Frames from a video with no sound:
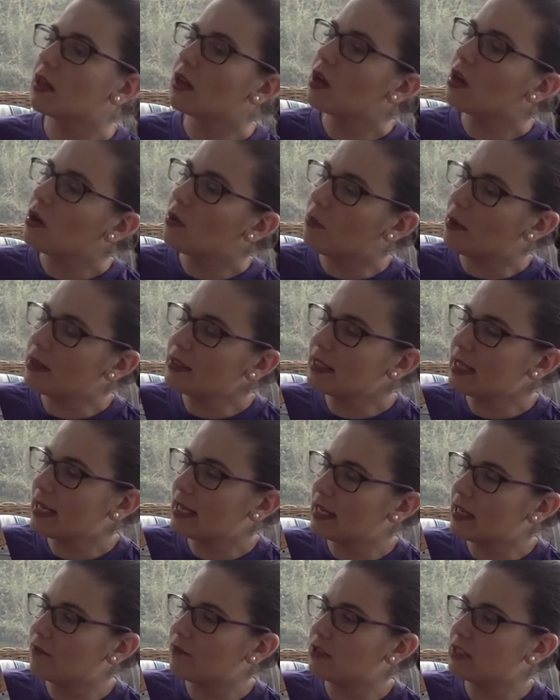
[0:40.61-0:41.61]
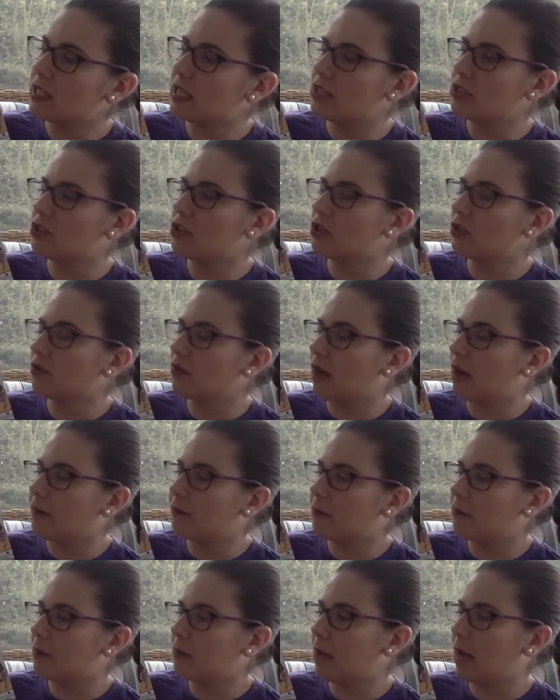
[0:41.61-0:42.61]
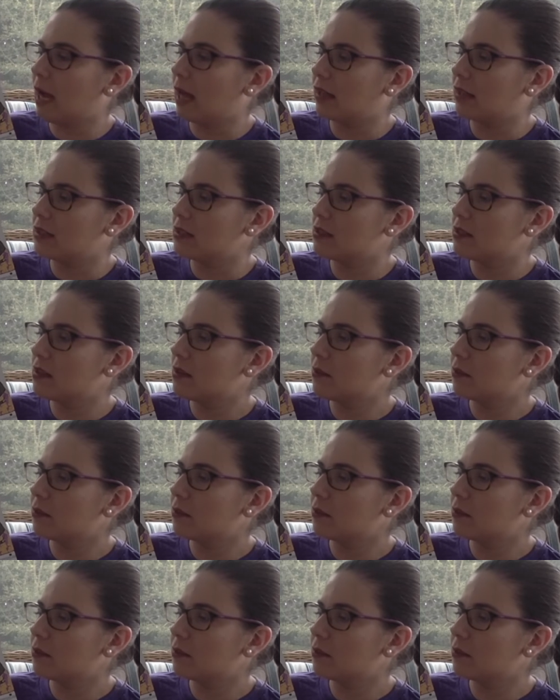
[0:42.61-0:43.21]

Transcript: One day an invitation arrived from the palace.